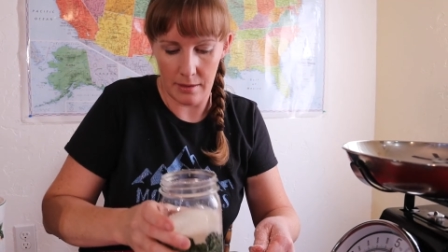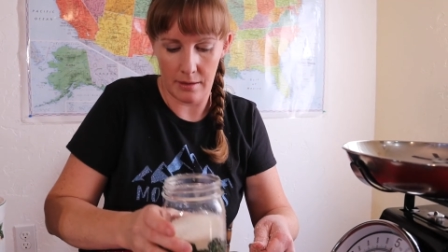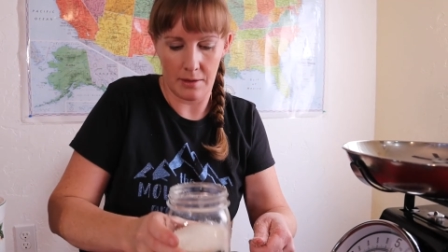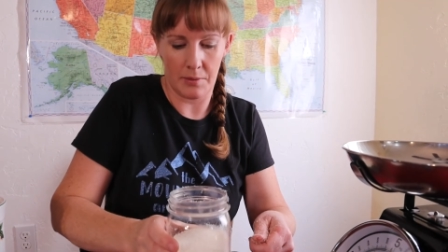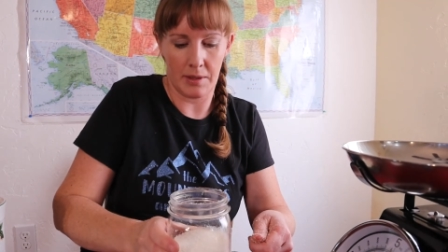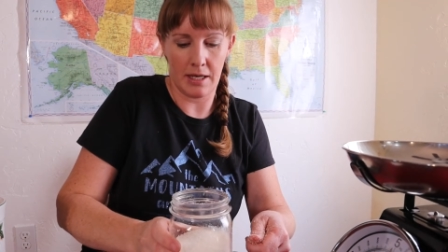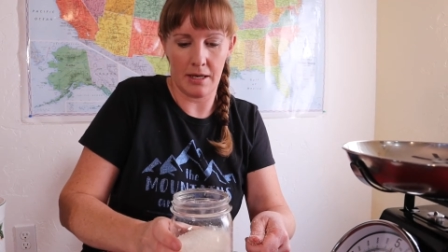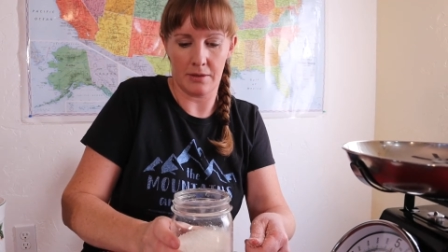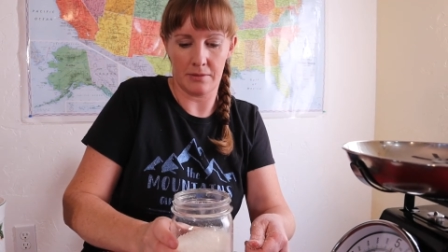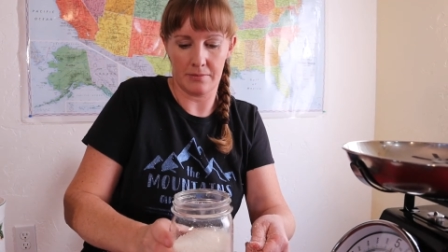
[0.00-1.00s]
There we
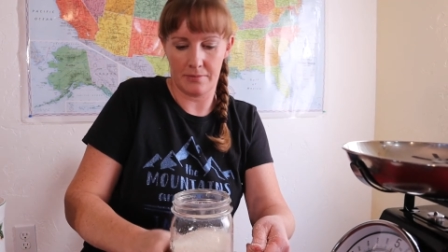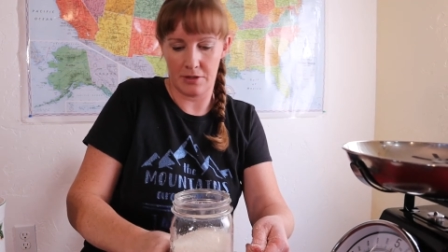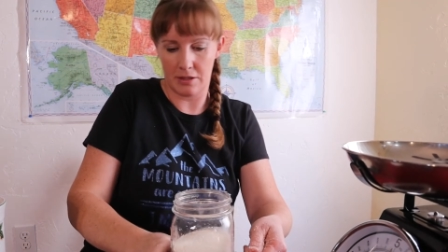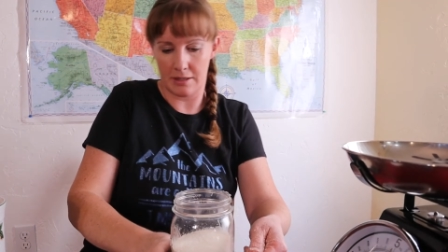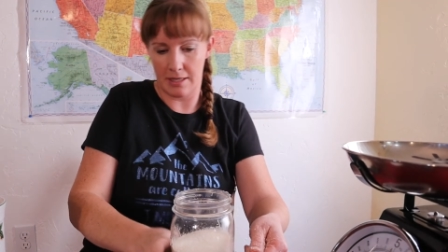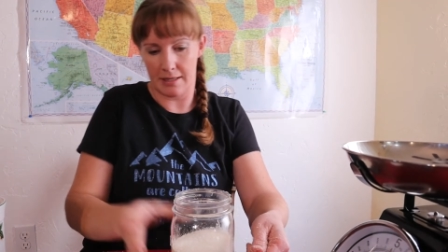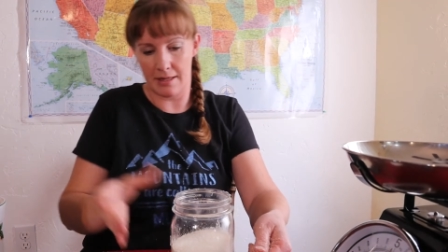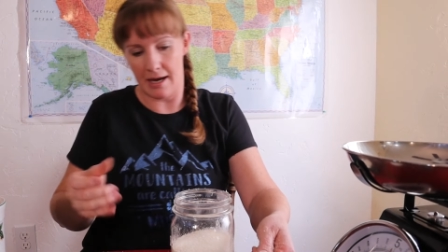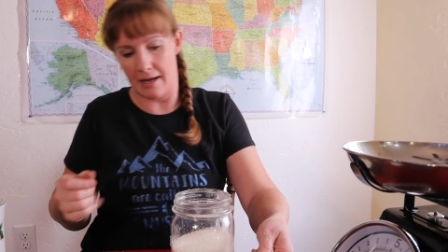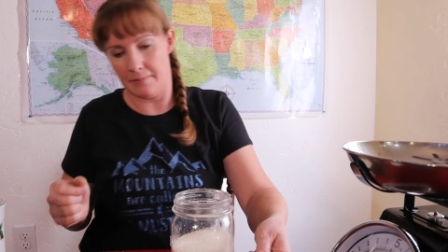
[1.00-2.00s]
go, just like
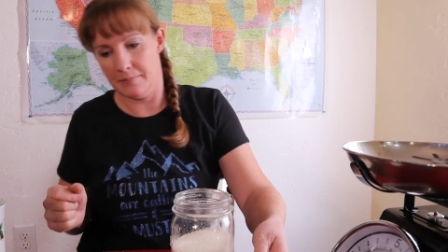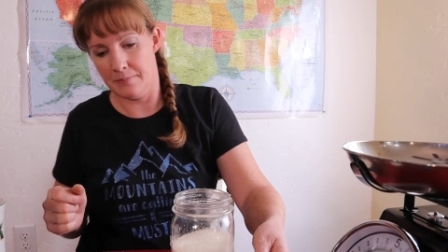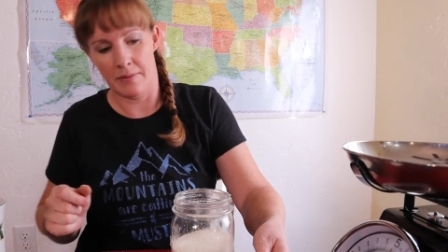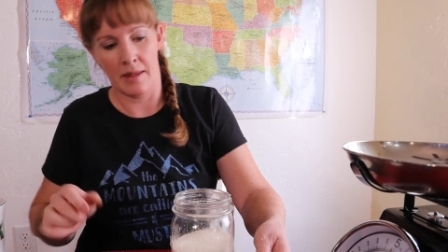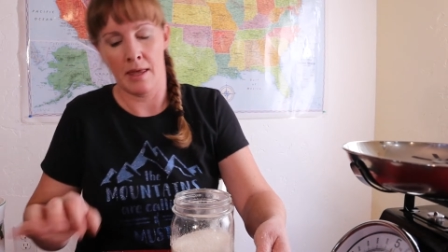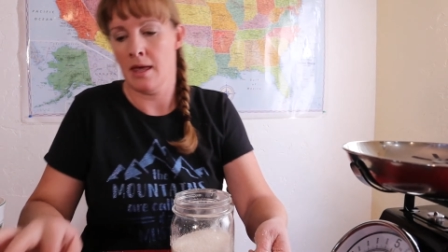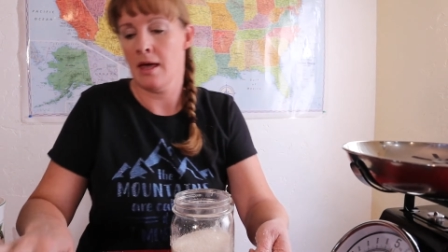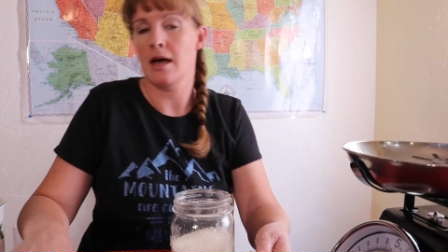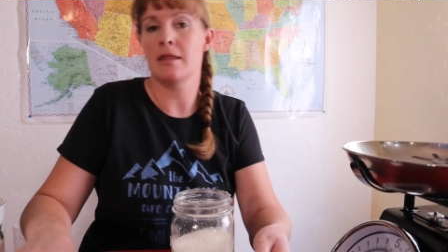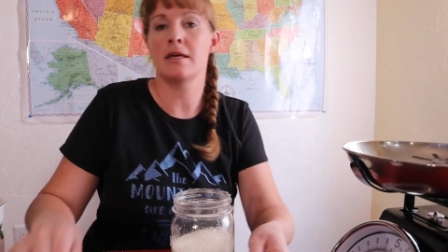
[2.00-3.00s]
that.
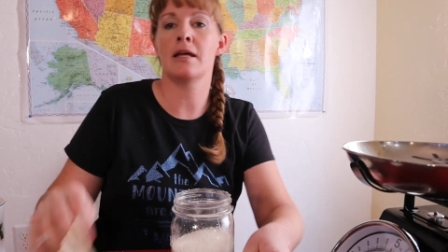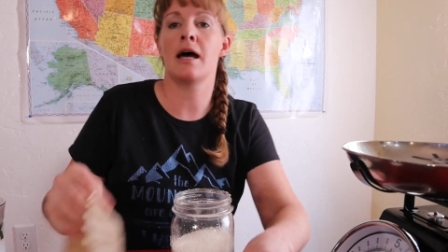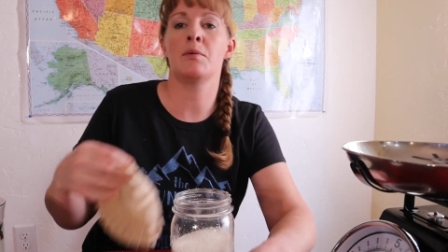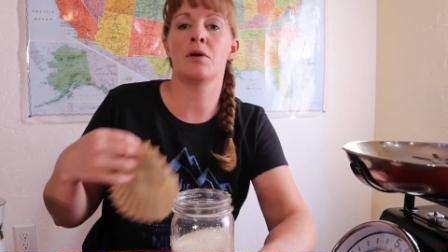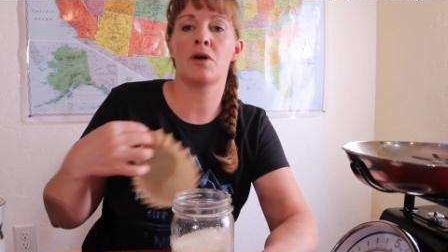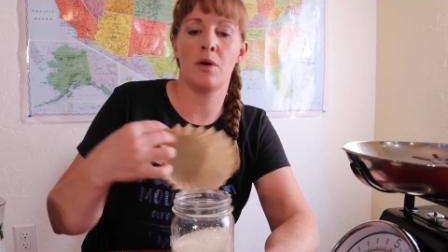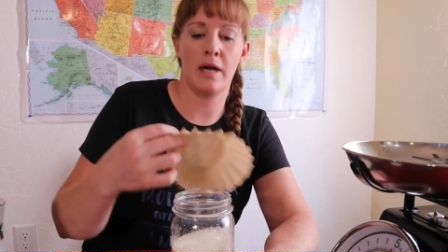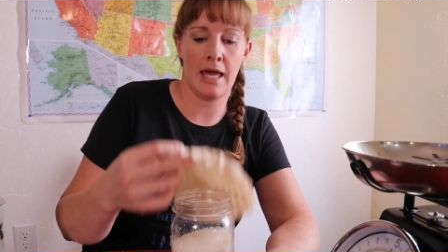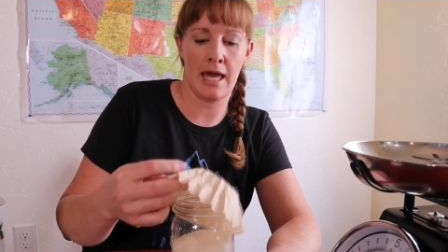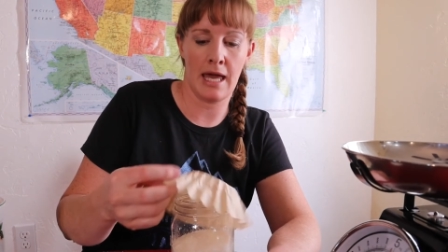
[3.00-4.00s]
And then I will go
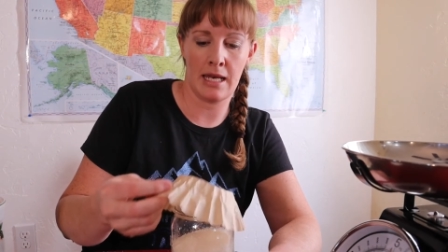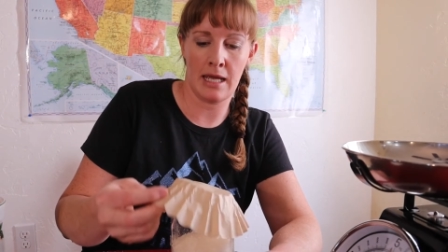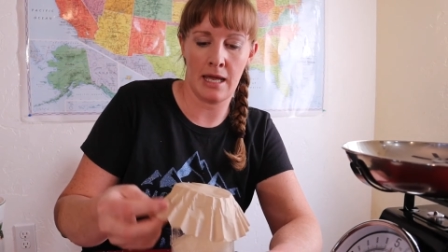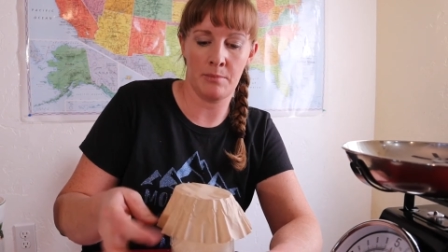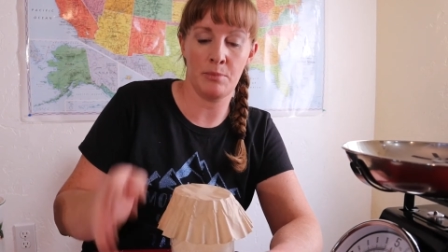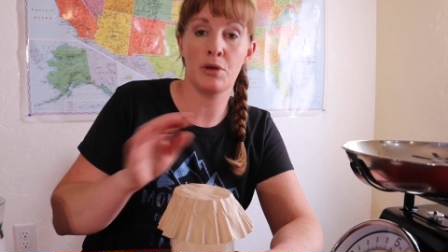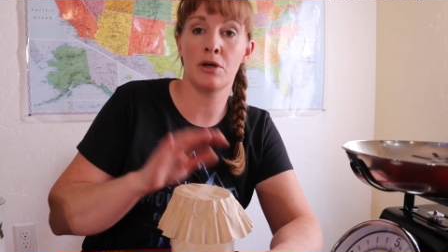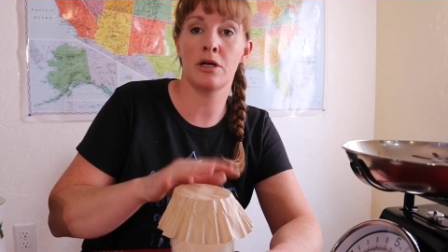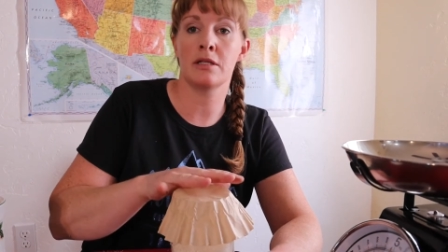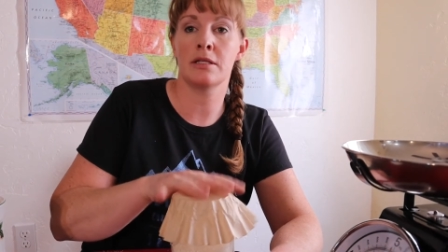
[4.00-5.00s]
ahead and
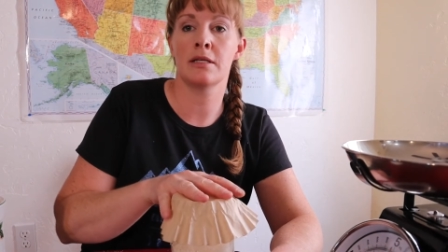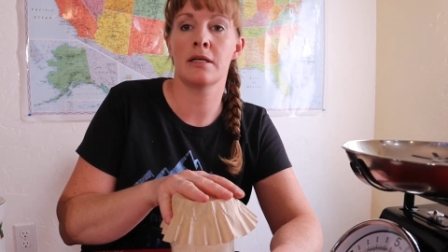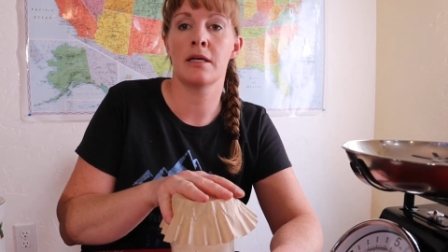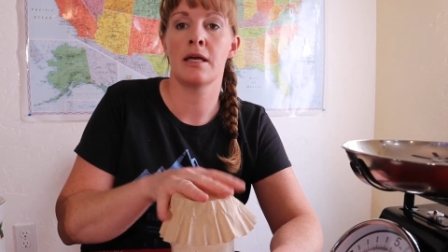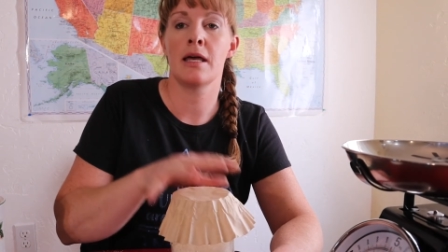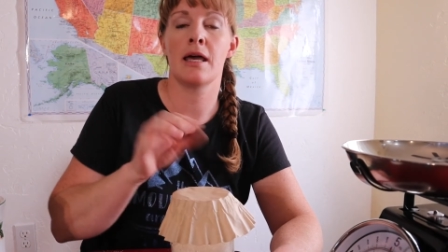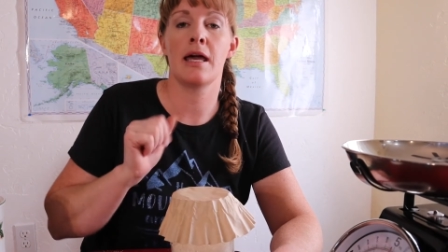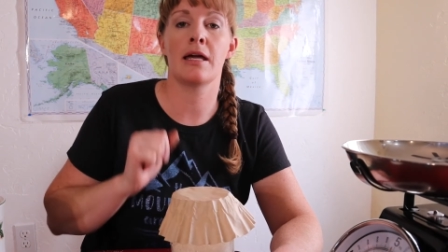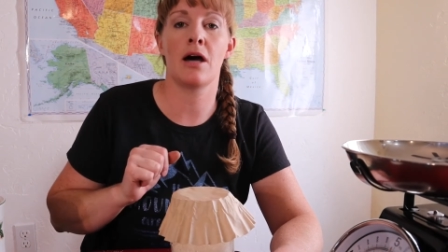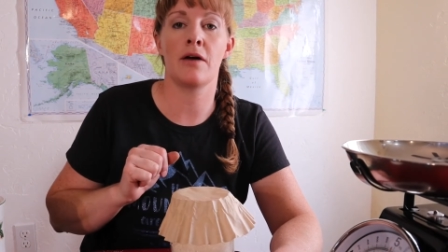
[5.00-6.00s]
put
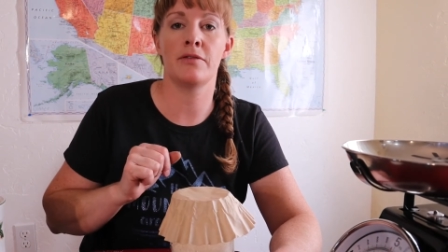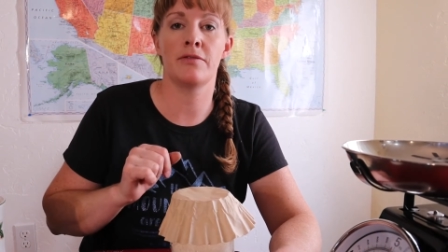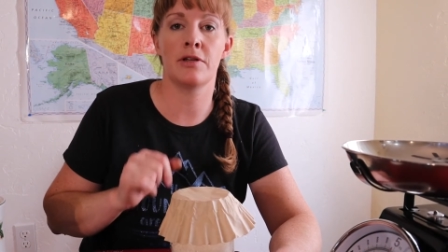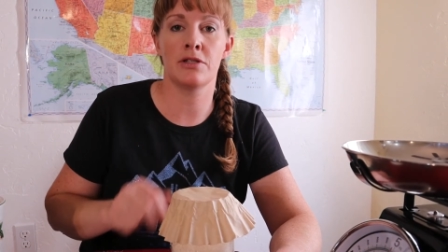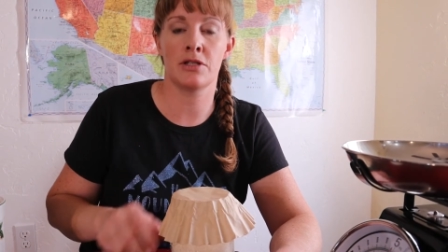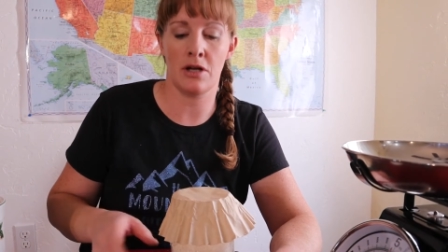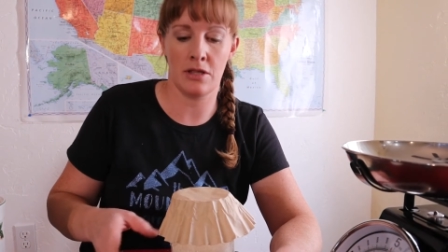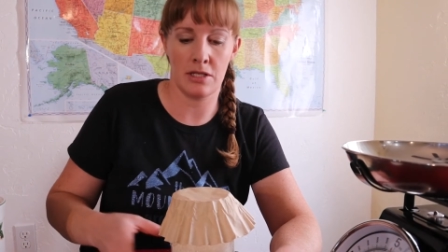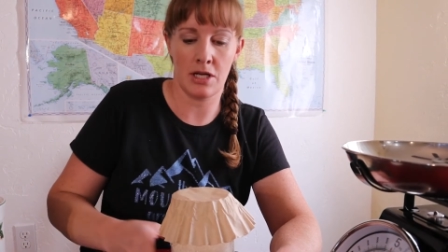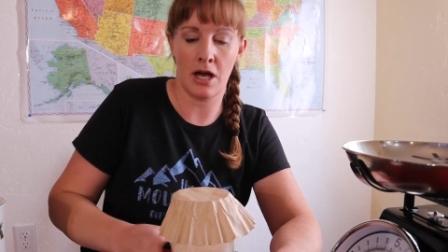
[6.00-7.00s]
a coffee filter on
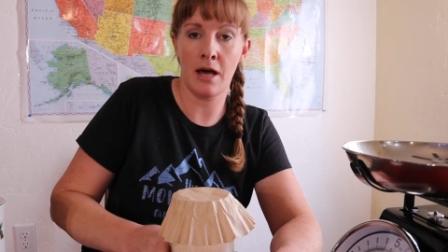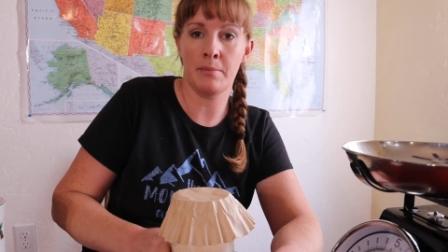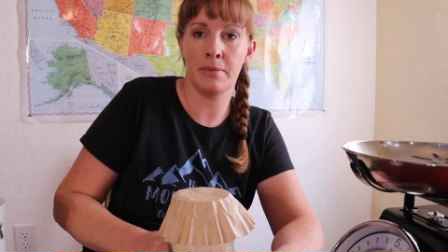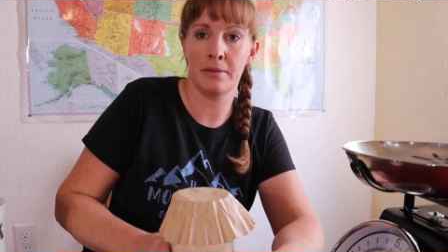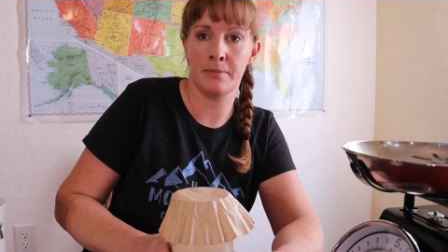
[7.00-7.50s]
the top.